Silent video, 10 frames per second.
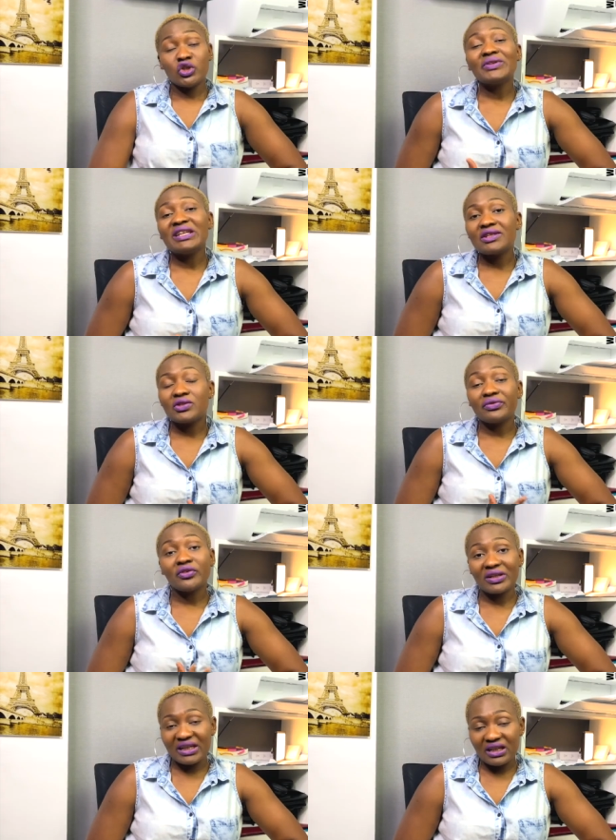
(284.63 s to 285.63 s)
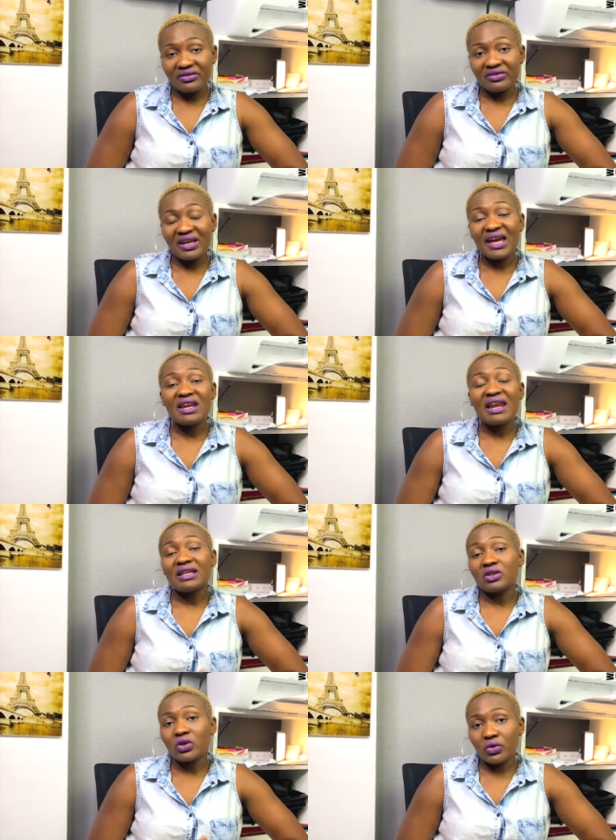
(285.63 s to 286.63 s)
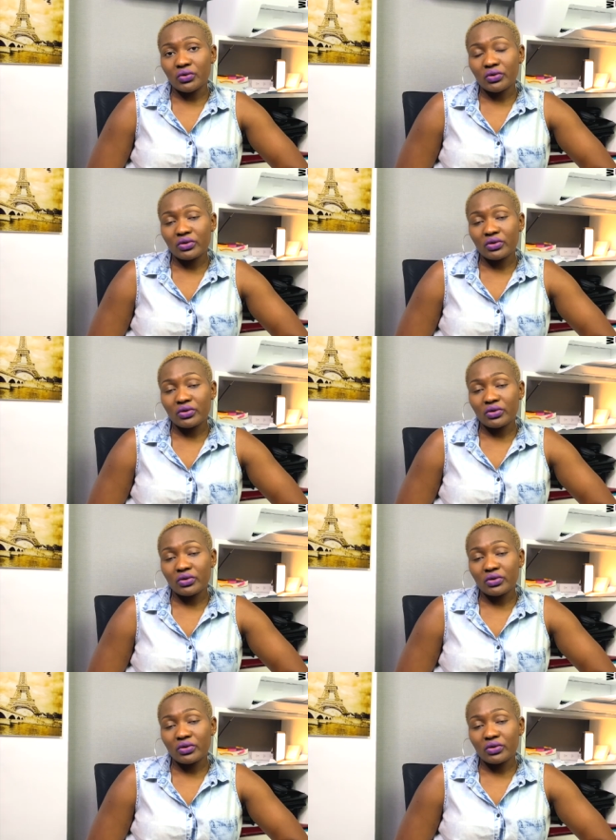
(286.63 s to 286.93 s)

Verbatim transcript: You need to forgive and let go,